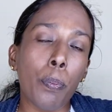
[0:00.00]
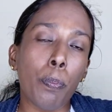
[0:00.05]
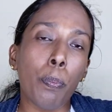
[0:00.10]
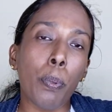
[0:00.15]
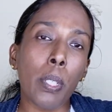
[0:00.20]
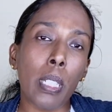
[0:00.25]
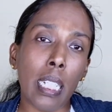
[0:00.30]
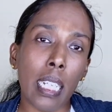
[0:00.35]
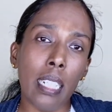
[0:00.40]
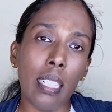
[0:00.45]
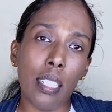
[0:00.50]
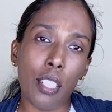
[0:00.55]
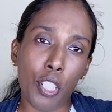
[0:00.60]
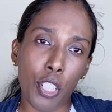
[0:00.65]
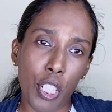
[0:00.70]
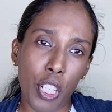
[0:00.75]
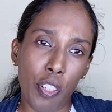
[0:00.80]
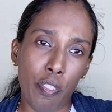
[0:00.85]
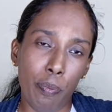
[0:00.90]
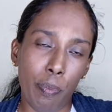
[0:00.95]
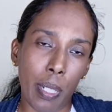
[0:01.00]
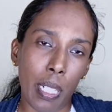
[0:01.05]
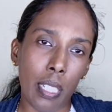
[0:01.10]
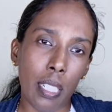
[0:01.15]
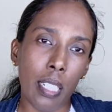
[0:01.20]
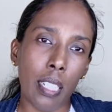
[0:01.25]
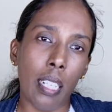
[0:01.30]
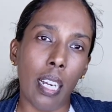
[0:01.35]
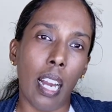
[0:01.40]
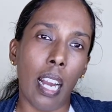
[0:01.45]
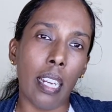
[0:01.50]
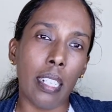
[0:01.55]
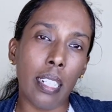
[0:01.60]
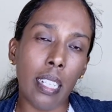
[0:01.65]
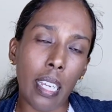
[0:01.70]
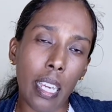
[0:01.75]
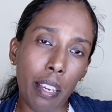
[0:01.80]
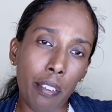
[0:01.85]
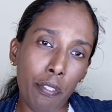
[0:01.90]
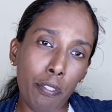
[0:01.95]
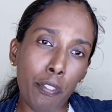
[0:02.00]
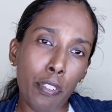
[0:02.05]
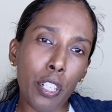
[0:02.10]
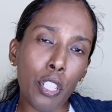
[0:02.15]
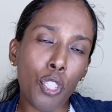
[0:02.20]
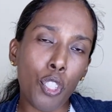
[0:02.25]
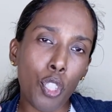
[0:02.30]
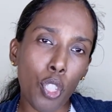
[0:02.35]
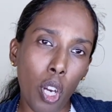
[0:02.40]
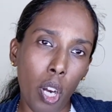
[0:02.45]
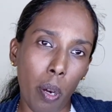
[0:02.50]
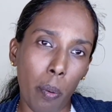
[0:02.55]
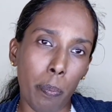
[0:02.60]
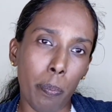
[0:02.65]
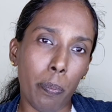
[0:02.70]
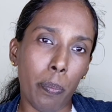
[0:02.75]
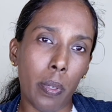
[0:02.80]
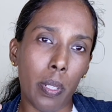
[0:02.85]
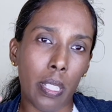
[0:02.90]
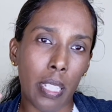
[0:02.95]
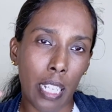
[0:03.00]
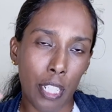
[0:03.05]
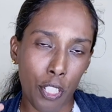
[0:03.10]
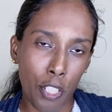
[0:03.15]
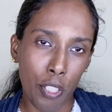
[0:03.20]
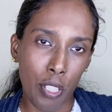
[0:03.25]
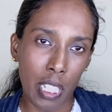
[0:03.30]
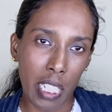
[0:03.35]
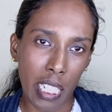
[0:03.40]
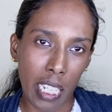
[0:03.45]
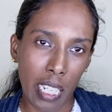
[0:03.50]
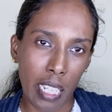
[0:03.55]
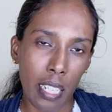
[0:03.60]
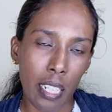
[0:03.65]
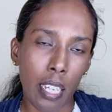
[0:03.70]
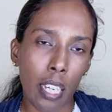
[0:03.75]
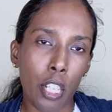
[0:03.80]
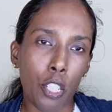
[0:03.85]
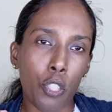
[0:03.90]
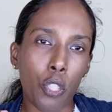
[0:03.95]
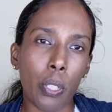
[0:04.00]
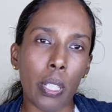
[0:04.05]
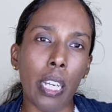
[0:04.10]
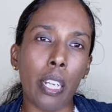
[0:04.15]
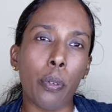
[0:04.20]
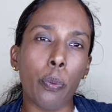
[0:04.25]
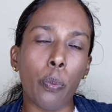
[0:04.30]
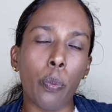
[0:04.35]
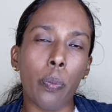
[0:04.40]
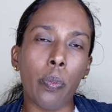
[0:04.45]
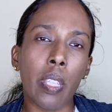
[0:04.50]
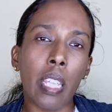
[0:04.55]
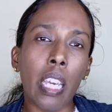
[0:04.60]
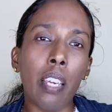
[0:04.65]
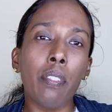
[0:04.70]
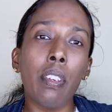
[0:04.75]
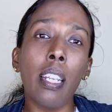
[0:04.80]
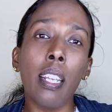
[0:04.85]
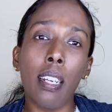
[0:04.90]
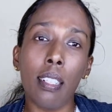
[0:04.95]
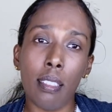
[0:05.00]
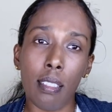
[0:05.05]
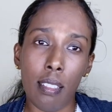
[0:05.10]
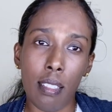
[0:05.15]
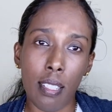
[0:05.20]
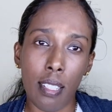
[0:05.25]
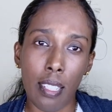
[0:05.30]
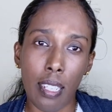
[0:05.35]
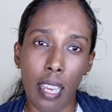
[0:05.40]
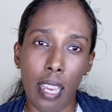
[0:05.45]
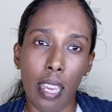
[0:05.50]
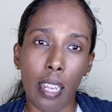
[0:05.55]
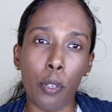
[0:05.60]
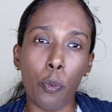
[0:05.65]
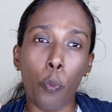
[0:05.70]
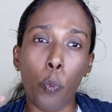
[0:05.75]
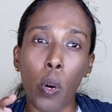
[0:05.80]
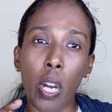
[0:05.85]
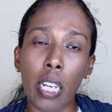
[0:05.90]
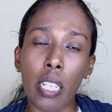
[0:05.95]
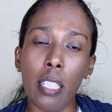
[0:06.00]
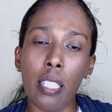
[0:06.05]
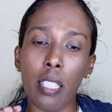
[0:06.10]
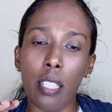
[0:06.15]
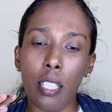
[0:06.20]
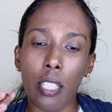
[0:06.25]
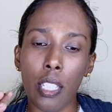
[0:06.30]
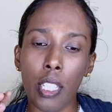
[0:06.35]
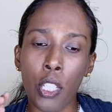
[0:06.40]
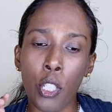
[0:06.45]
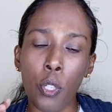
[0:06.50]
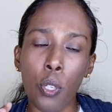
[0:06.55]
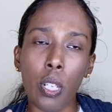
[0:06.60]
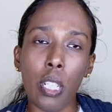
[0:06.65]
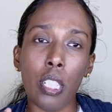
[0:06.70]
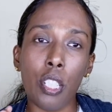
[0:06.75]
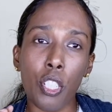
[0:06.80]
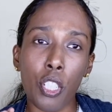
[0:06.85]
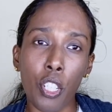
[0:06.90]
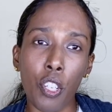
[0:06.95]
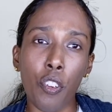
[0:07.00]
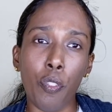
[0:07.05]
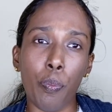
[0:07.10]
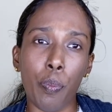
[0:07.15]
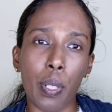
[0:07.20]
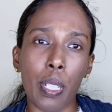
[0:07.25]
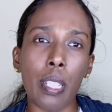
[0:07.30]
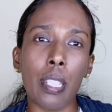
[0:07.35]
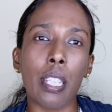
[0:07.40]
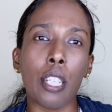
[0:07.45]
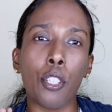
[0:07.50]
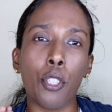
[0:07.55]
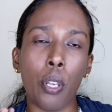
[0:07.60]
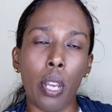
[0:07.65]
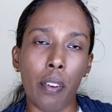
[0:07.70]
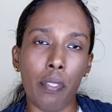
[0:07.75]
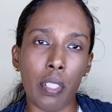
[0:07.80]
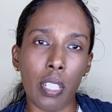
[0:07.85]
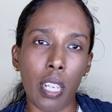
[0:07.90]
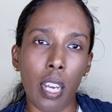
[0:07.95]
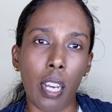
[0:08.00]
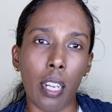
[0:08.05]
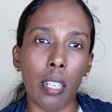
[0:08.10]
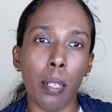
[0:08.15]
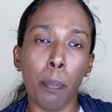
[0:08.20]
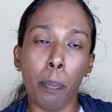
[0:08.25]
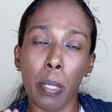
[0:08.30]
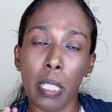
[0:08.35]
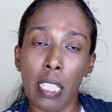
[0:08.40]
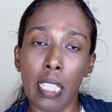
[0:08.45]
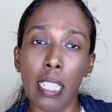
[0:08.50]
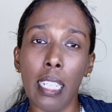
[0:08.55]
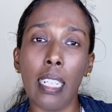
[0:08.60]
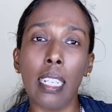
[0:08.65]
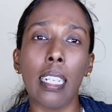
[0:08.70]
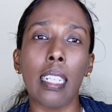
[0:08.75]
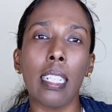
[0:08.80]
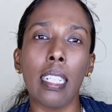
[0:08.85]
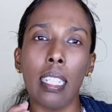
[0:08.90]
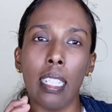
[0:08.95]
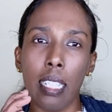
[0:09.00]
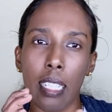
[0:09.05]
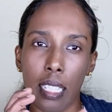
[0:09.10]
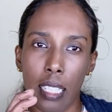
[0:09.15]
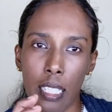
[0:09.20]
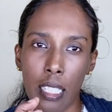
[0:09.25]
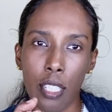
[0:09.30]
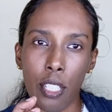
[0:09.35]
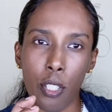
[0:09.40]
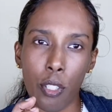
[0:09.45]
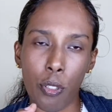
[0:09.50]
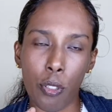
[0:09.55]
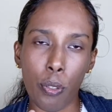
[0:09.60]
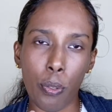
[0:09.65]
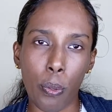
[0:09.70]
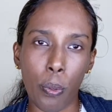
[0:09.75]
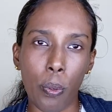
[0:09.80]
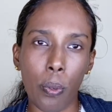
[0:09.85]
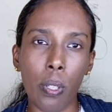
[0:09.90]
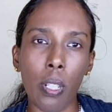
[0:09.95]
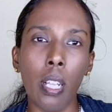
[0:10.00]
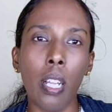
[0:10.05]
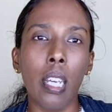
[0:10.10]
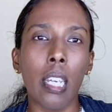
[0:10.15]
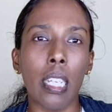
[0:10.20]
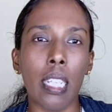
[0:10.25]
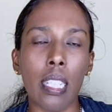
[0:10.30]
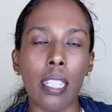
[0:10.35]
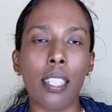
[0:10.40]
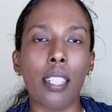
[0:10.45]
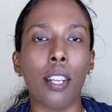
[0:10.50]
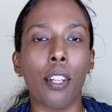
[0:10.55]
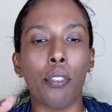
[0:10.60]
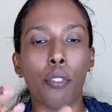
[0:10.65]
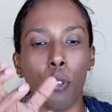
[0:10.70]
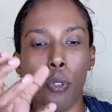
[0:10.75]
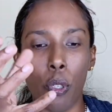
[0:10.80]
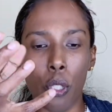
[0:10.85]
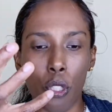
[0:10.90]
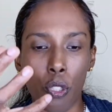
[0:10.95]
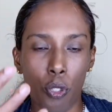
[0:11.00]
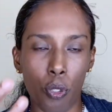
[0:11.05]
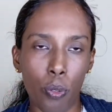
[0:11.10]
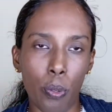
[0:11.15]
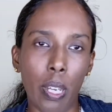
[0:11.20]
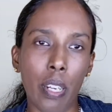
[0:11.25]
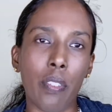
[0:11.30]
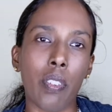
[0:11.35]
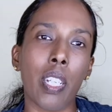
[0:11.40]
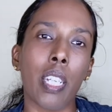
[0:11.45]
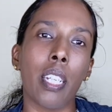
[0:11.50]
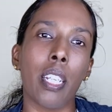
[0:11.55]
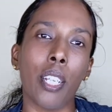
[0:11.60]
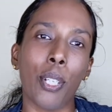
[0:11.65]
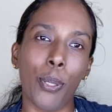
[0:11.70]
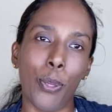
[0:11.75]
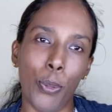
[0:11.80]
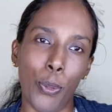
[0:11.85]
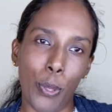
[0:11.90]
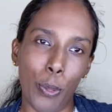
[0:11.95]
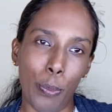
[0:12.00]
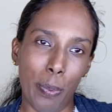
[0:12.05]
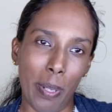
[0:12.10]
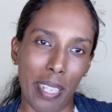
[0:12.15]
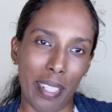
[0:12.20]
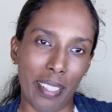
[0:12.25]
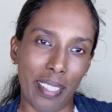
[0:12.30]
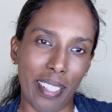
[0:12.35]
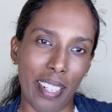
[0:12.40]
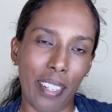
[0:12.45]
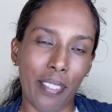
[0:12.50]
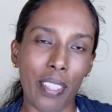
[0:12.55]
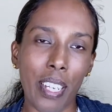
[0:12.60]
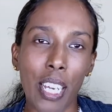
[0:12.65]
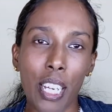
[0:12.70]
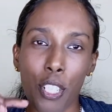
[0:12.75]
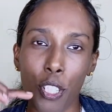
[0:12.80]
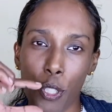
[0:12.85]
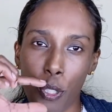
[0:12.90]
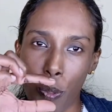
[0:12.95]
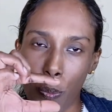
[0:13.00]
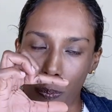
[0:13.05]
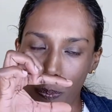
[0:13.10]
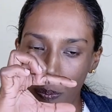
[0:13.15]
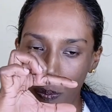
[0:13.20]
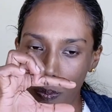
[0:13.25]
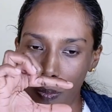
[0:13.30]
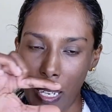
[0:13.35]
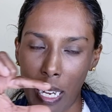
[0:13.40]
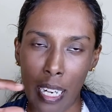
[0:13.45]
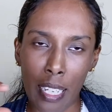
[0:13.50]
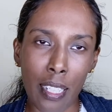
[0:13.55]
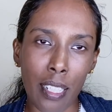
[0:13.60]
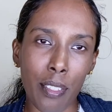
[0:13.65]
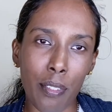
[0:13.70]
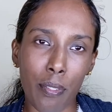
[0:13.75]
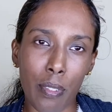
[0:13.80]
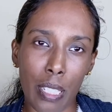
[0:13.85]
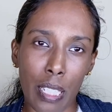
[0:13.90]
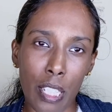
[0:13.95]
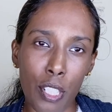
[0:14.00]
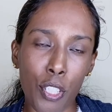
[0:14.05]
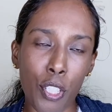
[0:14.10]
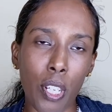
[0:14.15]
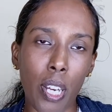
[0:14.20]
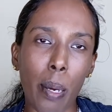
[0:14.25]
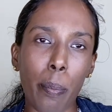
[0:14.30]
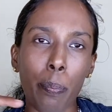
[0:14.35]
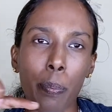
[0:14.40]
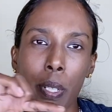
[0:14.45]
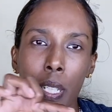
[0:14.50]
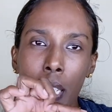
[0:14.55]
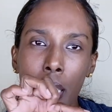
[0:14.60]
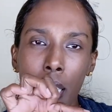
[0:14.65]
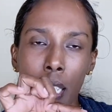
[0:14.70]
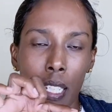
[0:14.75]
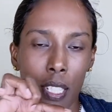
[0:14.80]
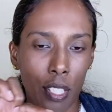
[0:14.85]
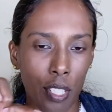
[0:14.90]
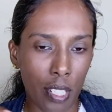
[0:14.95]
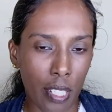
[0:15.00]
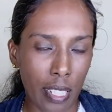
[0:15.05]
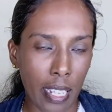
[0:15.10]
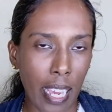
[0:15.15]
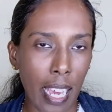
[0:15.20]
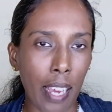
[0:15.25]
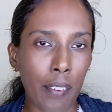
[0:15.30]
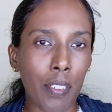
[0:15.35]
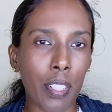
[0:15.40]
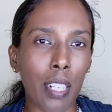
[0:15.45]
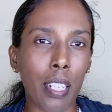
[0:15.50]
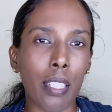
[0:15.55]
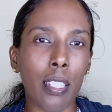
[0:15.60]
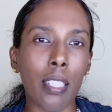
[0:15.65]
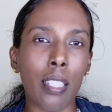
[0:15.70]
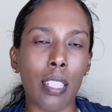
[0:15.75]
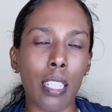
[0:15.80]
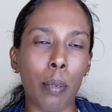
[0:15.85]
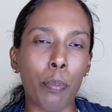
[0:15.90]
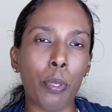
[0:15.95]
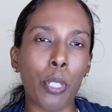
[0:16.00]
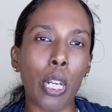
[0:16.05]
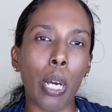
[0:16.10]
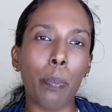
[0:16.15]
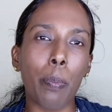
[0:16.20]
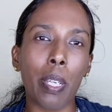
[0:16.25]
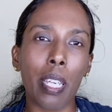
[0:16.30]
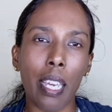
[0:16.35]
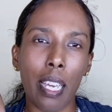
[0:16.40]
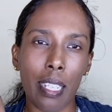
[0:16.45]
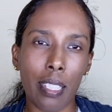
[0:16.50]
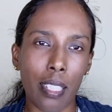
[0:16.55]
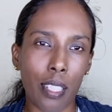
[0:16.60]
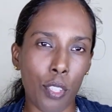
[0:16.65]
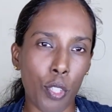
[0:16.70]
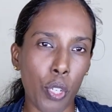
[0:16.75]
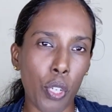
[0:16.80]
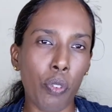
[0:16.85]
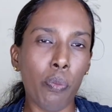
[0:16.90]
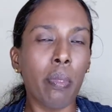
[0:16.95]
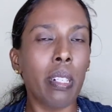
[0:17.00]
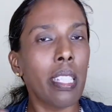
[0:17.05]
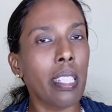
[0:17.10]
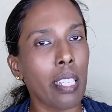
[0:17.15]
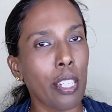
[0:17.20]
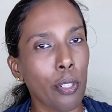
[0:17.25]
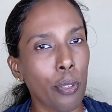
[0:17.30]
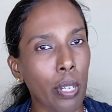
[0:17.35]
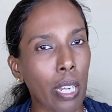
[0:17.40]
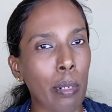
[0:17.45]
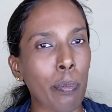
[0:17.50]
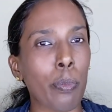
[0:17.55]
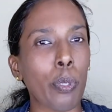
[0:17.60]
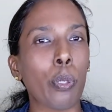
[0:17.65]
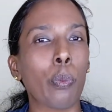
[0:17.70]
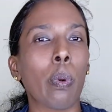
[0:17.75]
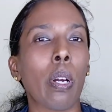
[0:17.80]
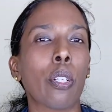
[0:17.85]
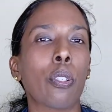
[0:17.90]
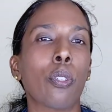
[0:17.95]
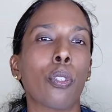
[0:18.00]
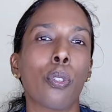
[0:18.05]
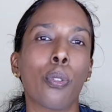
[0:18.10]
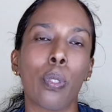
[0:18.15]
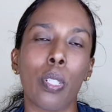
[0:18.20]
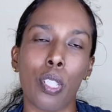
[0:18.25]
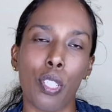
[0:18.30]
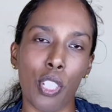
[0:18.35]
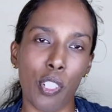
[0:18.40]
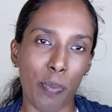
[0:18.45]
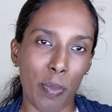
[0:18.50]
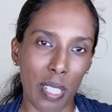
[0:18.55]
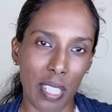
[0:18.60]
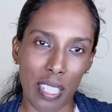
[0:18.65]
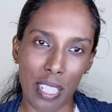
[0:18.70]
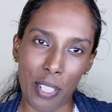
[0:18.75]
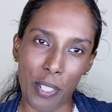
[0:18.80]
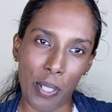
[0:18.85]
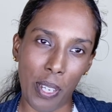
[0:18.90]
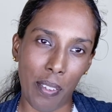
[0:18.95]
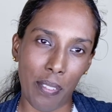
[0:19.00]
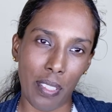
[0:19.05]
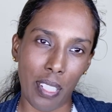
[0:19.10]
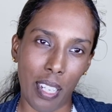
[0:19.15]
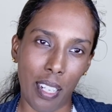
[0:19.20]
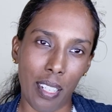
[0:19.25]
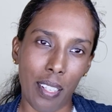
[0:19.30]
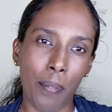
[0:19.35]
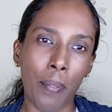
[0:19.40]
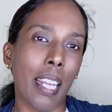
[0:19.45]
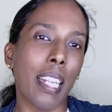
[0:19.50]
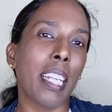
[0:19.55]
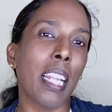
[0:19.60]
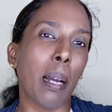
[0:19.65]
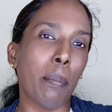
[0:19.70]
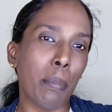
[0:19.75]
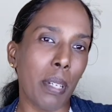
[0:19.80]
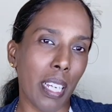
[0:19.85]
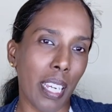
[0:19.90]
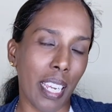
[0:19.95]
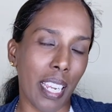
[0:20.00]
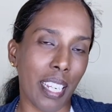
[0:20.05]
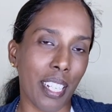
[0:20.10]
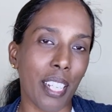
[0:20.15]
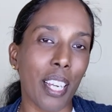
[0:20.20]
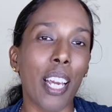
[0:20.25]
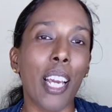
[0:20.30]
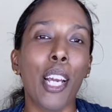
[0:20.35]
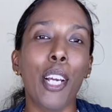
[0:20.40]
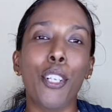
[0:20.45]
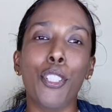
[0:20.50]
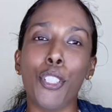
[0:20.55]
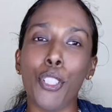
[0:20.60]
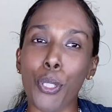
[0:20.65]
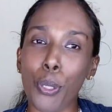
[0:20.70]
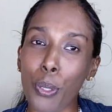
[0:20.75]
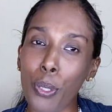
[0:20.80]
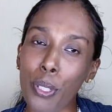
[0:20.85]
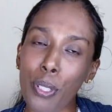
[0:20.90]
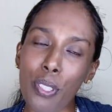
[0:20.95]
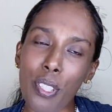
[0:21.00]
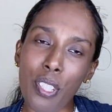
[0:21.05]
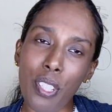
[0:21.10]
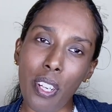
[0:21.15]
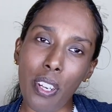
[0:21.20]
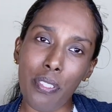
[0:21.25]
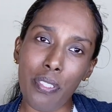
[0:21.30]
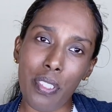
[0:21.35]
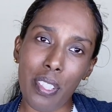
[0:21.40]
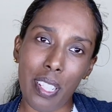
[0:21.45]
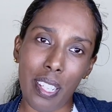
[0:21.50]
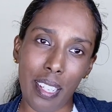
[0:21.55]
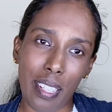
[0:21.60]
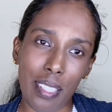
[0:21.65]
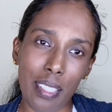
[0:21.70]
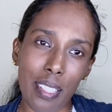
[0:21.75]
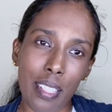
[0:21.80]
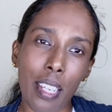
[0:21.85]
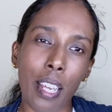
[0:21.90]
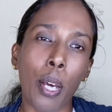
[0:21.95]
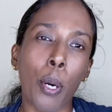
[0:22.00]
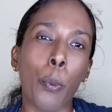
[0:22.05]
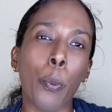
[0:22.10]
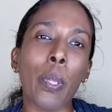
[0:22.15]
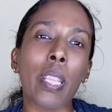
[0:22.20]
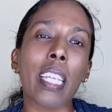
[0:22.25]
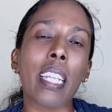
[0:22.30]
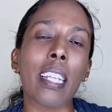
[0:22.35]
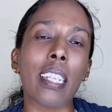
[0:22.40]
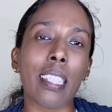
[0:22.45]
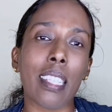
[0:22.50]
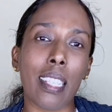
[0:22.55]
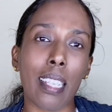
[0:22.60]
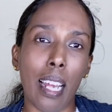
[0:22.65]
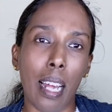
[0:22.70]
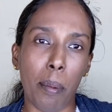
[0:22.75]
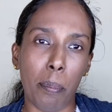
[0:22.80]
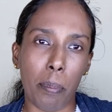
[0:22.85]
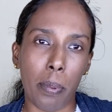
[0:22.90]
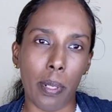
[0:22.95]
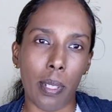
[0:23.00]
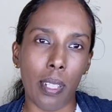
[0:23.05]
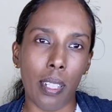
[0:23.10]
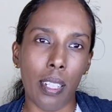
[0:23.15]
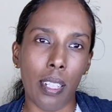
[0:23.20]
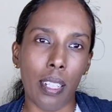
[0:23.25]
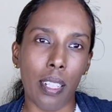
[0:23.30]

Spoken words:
put an achievement under every job that you did, so that they will understand what your achievements that you have done, particularly in your role, instead of going through and reading a whole paragraph. So under each company, just have another subtopic as achievements, and you can put 1 or 2 achievements that you have done. Number 8, show your soft skills with an example.